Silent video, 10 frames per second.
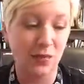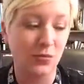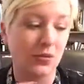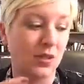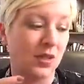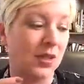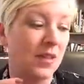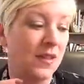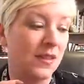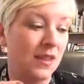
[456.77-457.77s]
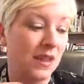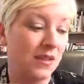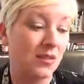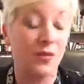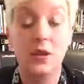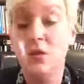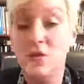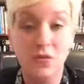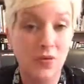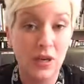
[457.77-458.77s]
or they don't
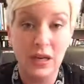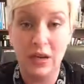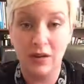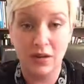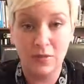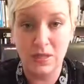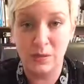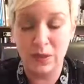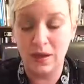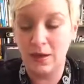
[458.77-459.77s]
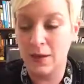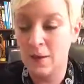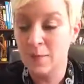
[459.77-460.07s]
enjoy hearing me speak.